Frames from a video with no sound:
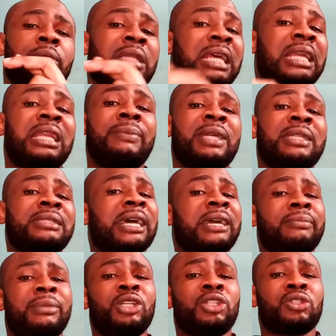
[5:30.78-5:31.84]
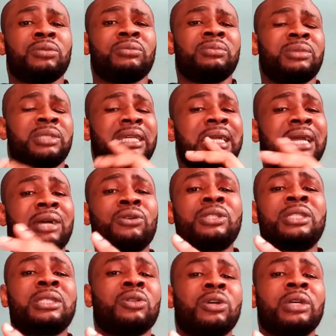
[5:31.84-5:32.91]
elements I mentioned, the
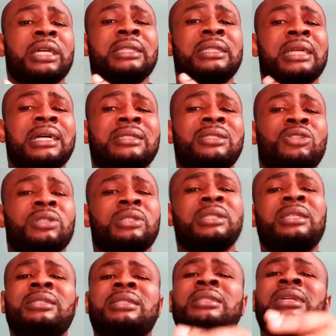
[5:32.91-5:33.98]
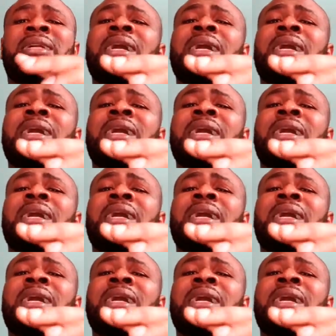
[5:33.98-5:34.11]
carotenoid and the antioxidant, the